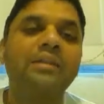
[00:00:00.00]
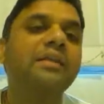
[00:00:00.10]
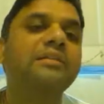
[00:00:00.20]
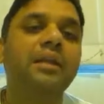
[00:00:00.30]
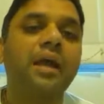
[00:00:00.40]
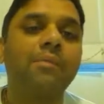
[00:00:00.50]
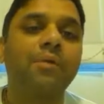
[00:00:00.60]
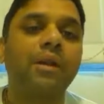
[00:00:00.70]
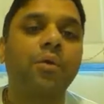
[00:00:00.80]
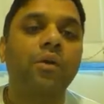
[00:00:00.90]
bad things
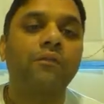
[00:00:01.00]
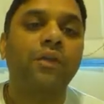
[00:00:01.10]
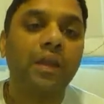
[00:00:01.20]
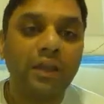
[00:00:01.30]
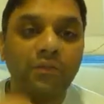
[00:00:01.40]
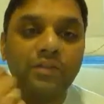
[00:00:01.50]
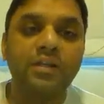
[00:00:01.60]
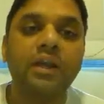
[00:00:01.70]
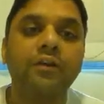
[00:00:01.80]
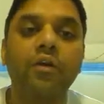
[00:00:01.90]
that happened out of it, and
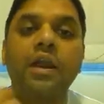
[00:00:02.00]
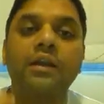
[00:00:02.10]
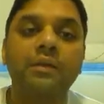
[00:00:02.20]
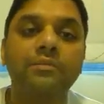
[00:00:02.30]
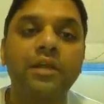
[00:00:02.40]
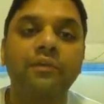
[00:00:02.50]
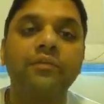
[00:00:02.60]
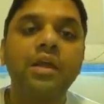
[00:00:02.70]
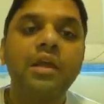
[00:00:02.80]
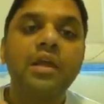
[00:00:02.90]
he was trying to correct
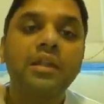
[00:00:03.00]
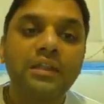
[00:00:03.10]
himself.